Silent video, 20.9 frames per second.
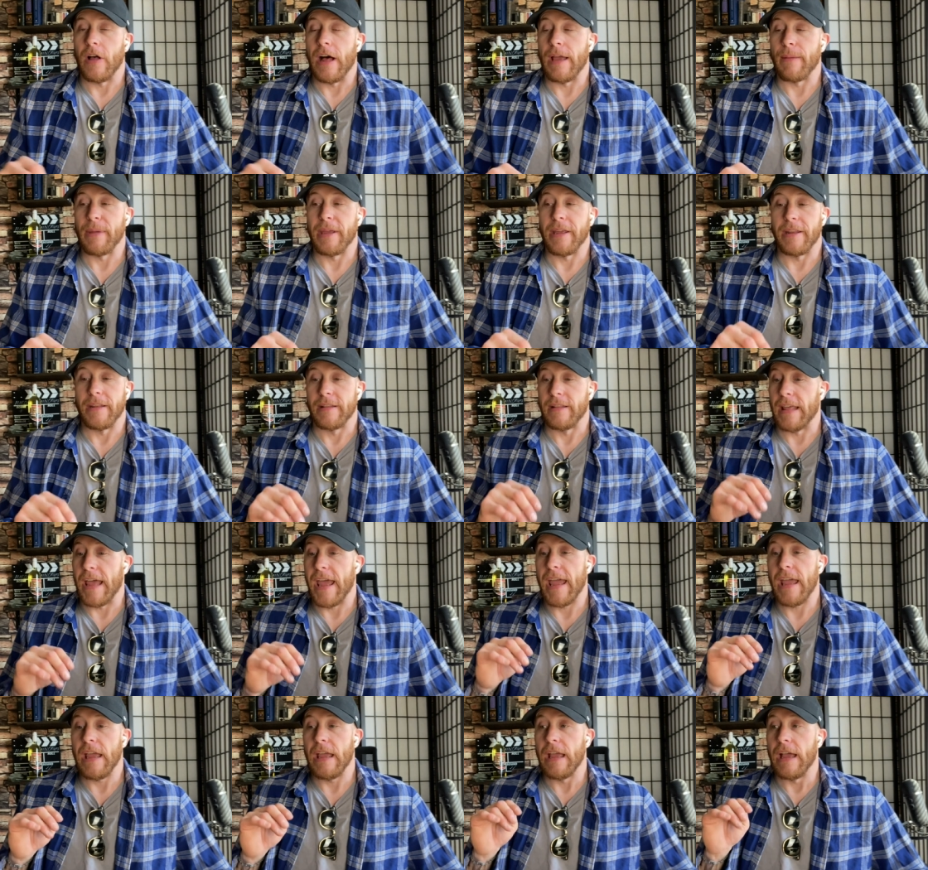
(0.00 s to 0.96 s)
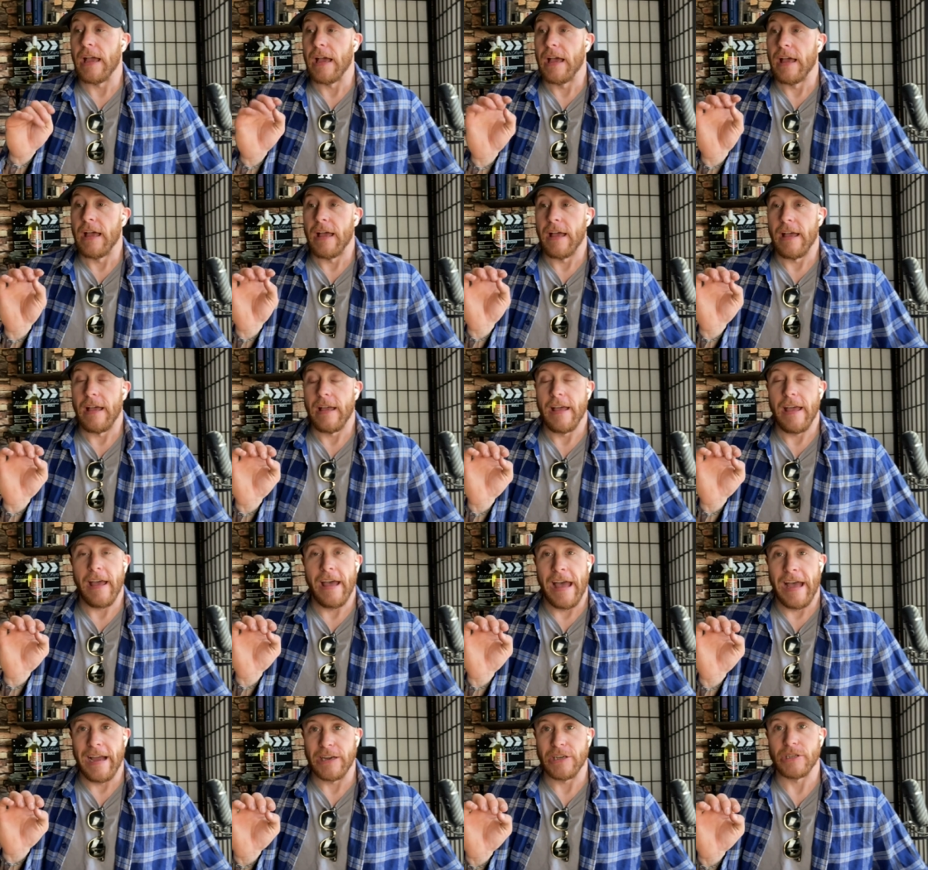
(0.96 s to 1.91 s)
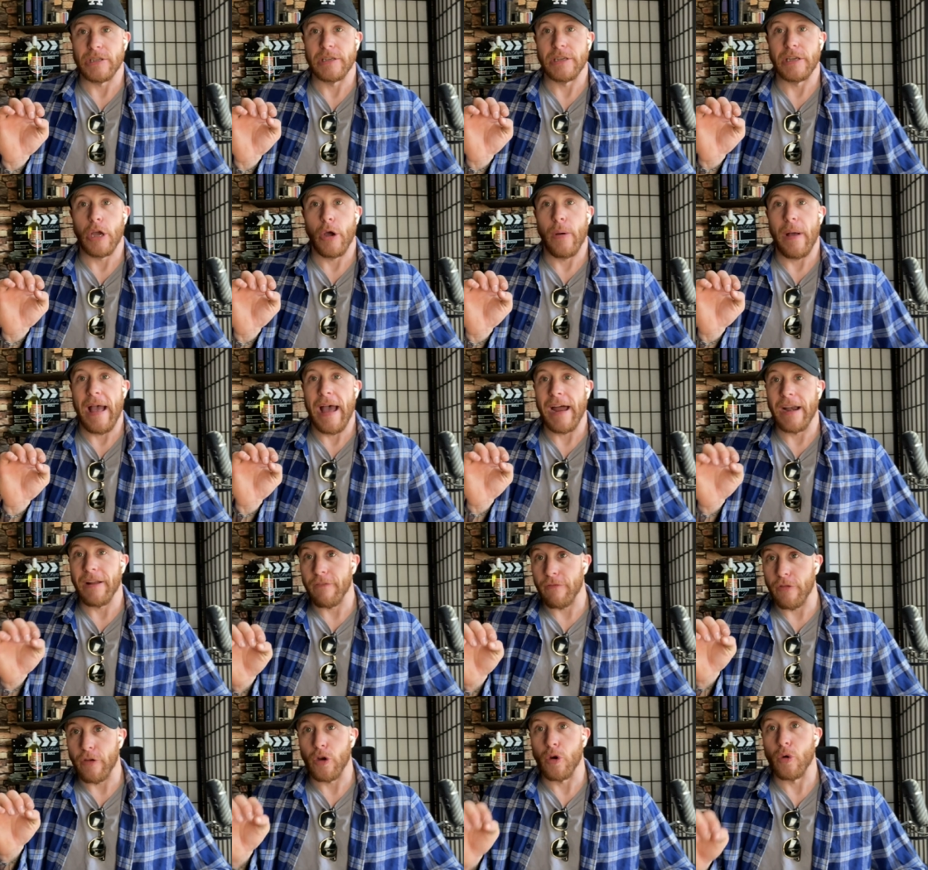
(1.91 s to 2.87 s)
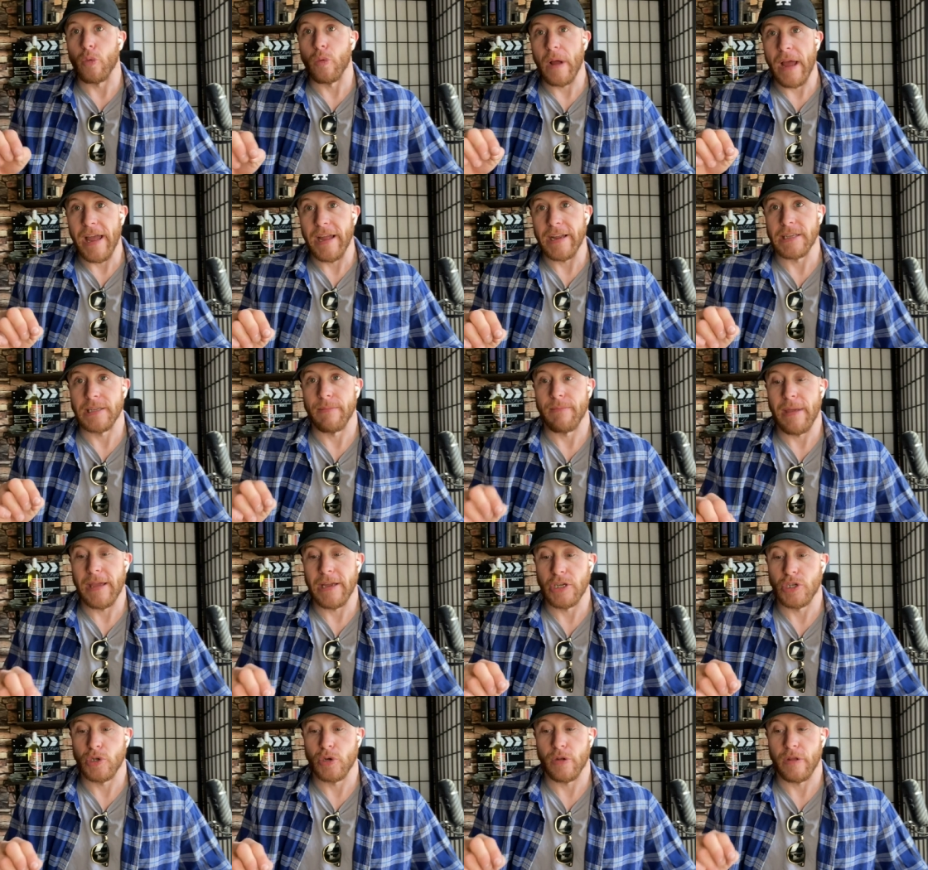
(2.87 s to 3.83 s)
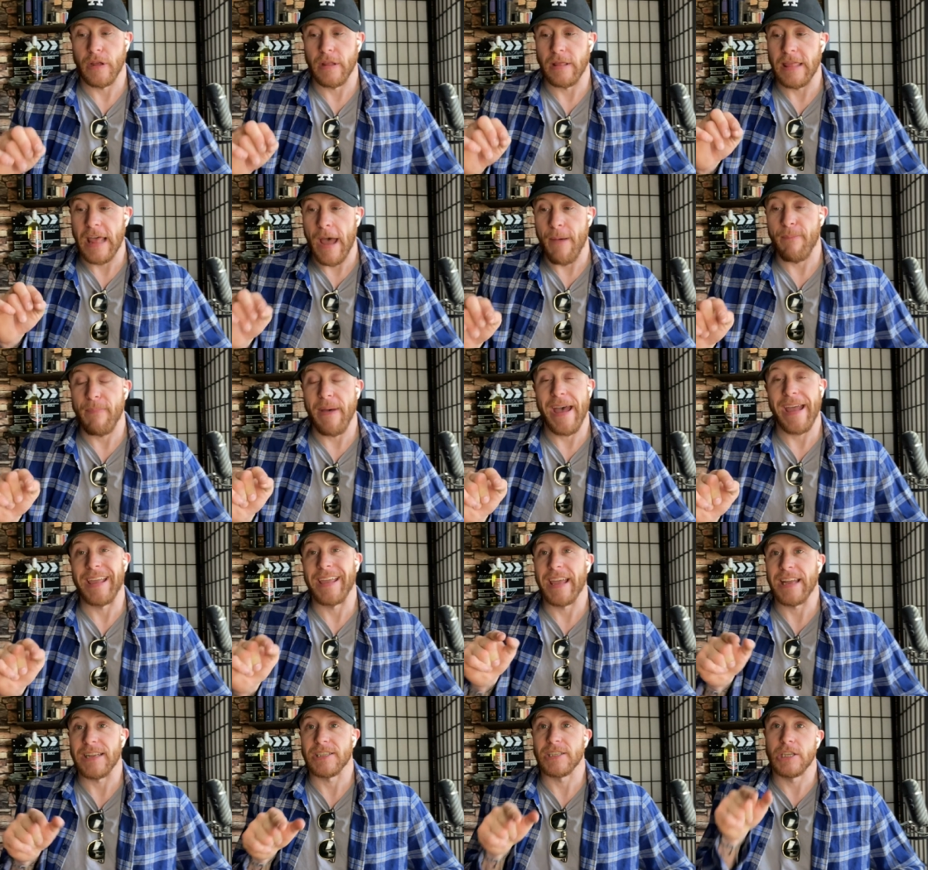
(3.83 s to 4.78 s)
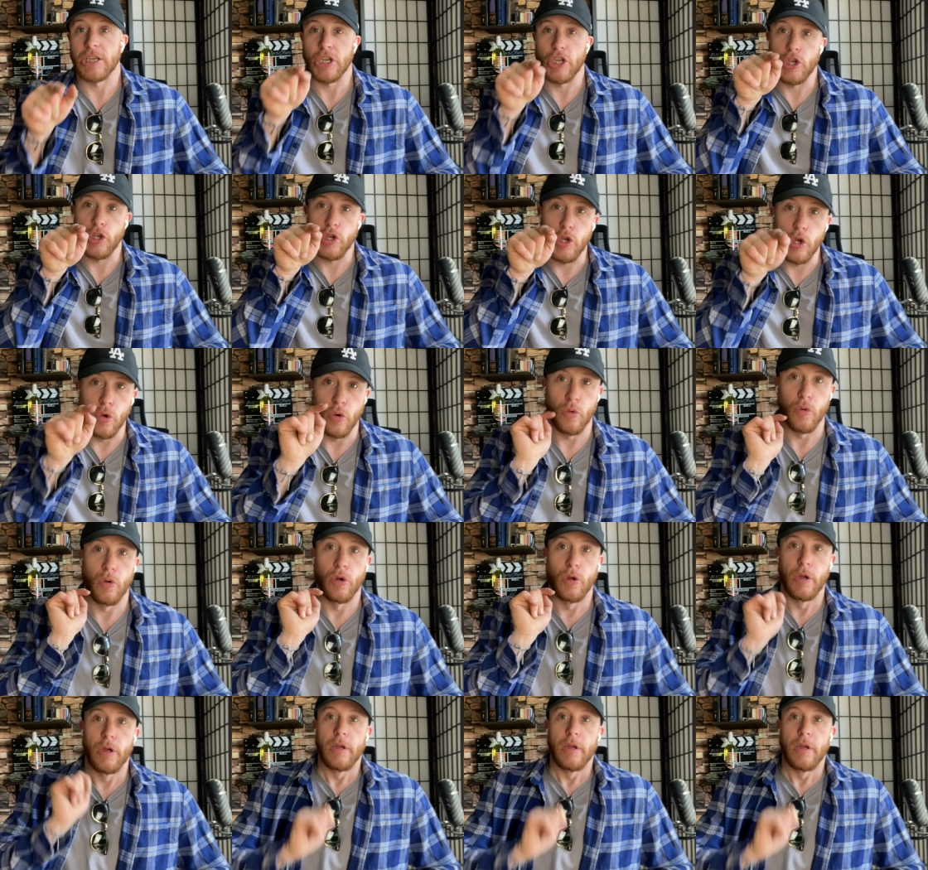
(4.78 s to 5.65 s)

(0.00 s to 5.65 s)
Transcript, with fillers: I mean, they actually go out of their way to make sure that that bag gets to you.